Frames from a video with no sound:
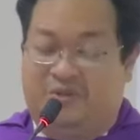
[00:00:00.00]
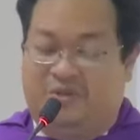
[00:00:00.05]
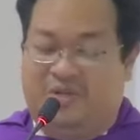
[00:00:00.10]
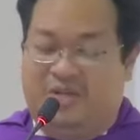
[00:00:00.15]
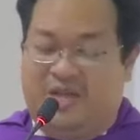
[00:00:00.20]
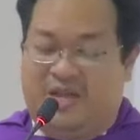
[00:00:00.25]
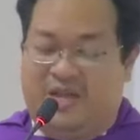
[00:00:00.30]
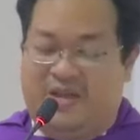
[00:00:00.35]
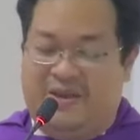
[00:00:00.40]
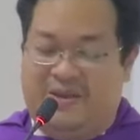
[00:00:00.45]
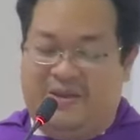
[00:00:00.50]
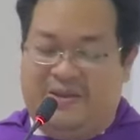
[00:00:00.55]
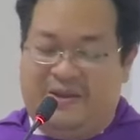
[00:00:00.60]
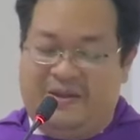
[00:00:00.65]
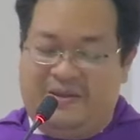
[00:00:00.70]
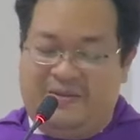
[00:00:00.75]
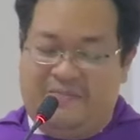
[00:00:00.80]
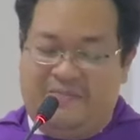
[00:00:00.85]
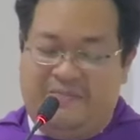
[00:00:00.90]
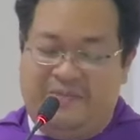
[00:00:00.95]
to die.
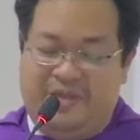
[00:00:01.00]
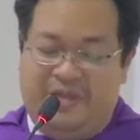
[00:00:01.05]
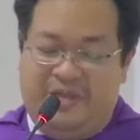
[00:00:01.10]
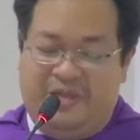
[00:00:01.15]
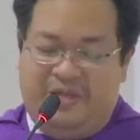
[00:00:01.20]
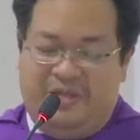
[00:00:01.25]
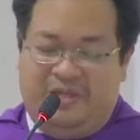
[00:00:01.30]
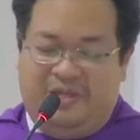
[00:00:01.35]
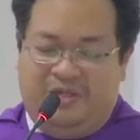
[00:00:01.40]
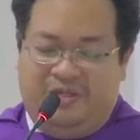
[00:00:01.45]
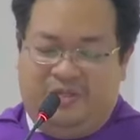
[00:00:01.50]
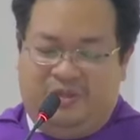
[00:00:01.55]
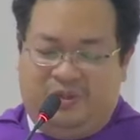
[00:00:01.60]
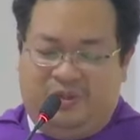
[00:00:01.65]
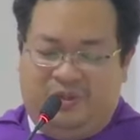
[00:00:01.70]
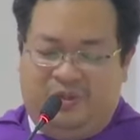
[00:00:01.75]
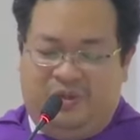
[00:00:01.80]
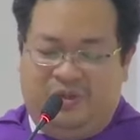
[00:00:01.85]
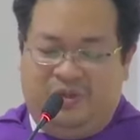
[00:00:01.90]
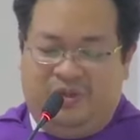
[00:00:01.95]
Yeah?
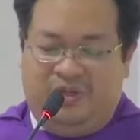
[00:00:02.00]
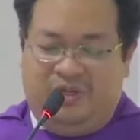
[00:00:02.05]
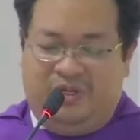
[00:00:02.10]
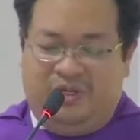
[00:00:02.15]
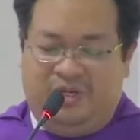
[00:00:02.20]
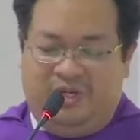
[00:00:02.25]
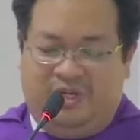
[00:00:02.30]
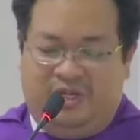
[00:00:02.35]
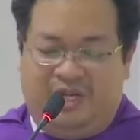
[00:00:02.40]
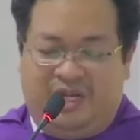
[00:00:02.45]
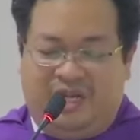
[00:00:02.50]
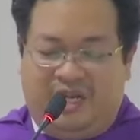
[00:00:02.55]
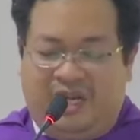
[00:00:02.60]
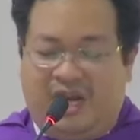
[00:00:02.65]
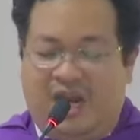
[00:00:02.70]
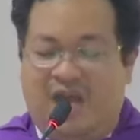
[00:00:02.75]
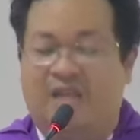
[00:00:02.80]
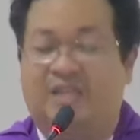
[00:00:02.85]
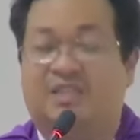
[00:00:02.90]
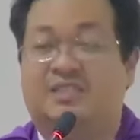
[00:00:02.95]
So he
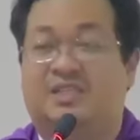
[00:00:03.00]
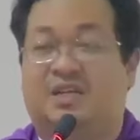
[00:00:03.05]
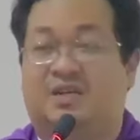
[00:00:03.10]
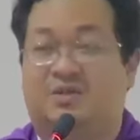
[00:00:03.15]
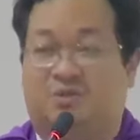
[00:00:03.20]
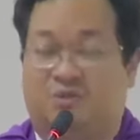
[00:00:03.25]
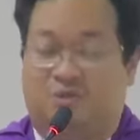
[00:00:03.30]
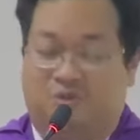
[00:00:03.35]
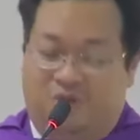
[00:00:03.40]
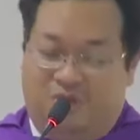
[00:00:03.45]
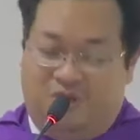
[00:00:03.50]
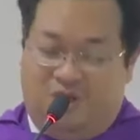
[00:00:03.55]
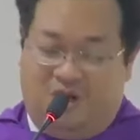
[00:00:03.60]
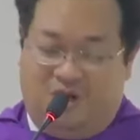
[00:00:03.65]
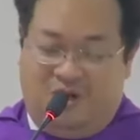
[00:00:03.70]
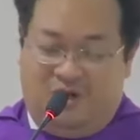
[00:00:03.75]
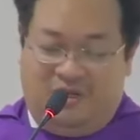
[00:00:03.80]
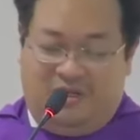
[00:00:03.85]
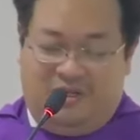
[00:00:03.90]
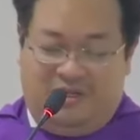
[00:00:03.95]
cries out to
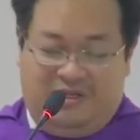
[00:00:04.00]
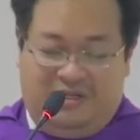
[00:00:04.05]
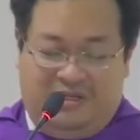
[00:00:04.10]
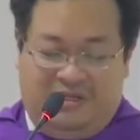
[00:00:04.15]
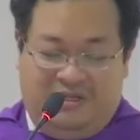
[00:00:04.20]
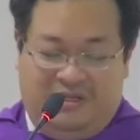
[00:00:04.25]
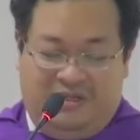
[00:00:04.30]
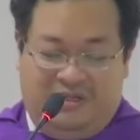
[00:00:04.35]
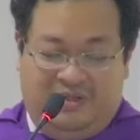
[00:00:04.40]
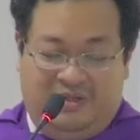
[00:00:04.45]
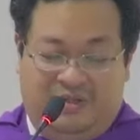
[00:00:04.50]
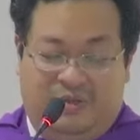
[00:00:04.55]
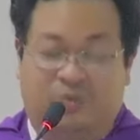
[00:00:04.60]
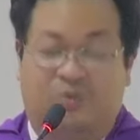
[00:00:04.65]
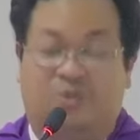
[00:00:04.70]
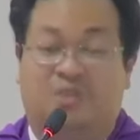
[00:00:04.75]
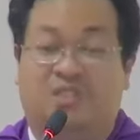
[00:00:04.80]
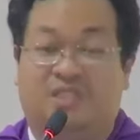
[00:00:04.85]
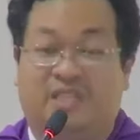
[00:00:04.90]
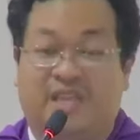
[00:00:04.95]
God to
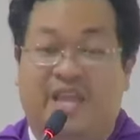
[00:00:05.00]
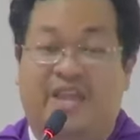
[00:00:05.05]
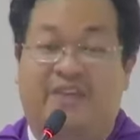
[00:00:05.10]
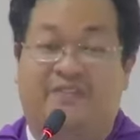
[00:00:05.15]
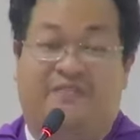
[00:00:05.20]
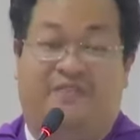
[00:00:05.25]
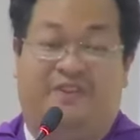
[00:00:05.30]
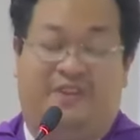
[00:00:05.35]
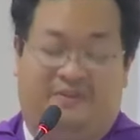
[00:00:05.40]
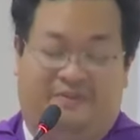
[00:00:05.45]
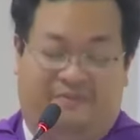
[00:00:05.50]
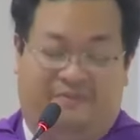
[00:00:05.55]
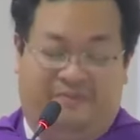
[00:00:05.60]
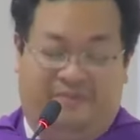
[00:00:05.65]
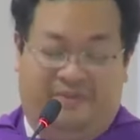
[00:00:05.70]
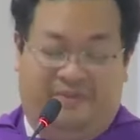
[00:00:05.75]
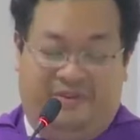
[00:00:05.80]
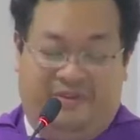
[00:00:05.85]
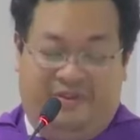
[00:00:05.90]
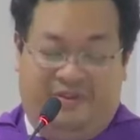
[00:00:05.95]
save him
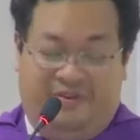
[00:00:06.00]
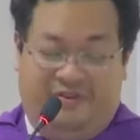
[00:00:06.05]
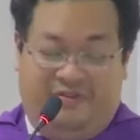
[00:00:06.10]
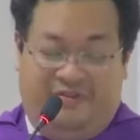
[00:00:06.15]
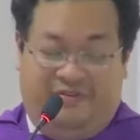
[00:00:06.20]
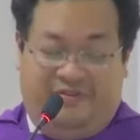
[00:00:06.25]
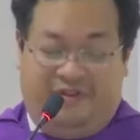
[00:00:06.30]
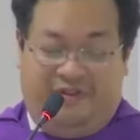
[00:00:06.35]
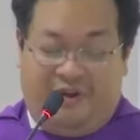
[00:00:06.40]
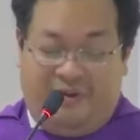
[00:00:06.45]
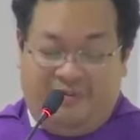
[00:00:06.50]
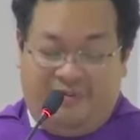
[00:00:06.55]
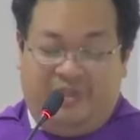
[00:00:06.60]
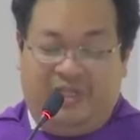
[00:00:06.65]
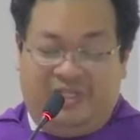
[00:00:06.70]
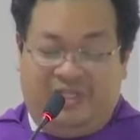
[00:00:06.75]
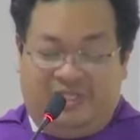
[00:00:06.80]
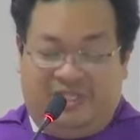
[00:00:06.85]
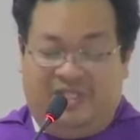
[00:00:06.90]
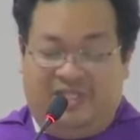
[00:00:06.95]
from
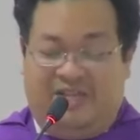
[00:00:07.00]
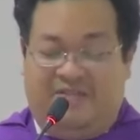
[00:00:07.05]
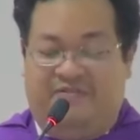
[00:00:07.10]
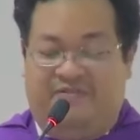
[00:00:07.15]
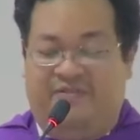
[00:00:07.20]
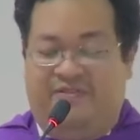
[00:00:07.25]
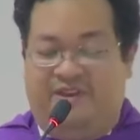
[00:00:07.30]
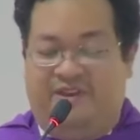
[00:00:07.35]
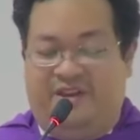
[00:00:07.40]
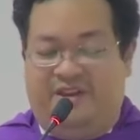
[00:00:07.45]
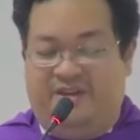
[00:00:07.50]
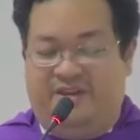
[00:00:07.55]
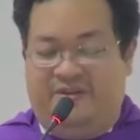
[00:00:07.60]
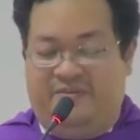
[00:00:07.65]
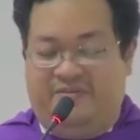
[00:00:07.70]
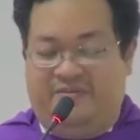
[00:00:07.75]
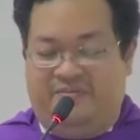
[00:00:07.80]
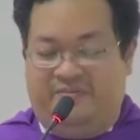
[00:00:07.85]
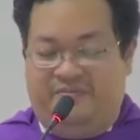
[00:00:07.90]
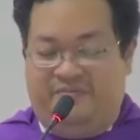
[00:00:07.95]
this suffering.
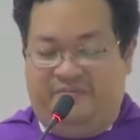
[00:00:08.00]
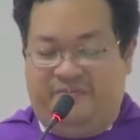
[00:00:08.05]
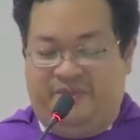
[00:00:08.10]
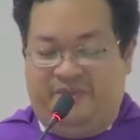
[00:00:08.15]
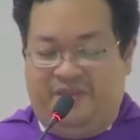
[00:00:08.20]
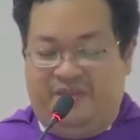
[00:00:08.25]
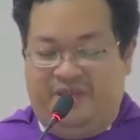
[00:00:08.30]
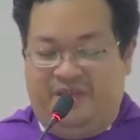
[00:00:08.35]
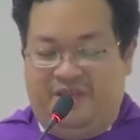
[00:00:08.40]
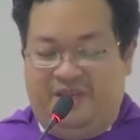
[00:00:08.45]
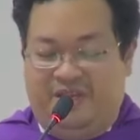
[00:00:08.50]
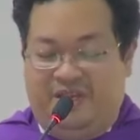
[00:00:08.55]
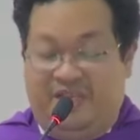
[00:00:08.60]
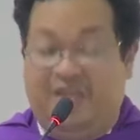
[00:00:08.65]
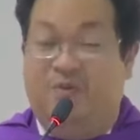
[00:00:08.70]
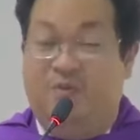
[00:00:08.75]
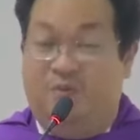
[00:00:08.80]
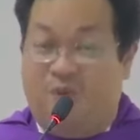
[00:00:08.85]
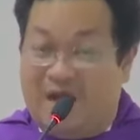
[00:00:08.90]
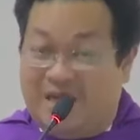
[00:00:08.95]

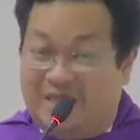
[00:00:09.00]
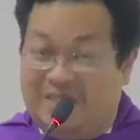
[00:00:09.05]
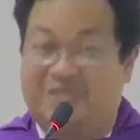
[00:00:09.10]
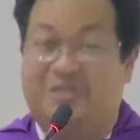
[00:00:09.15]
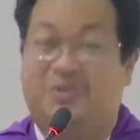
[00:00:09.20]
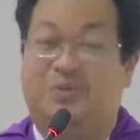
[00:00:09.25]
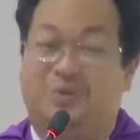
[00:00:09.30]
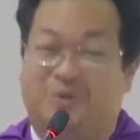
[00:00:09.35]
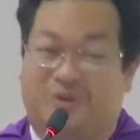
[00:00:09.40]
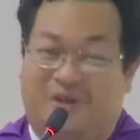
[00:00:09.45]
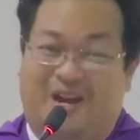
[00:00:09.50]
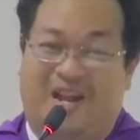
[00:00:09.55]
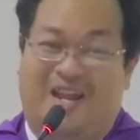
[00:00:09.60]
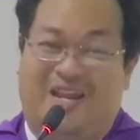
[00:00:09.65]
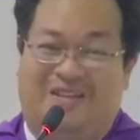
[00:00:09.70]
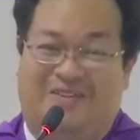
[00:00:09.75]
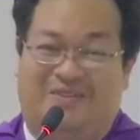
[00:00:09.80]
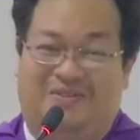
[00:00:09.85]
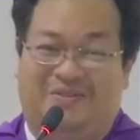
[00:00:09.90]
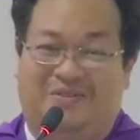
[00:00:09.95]
He wants to cry
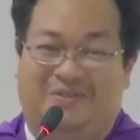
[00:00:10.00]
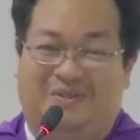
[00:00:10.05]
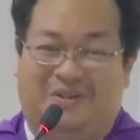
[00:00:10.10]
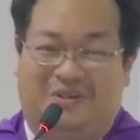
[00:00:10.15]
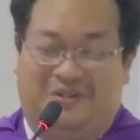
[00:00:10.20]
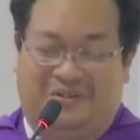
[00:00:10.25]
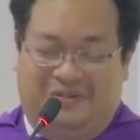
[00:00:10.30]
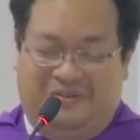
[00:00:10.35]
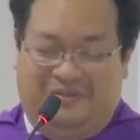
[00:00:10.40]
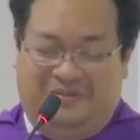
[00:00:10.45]
out to God.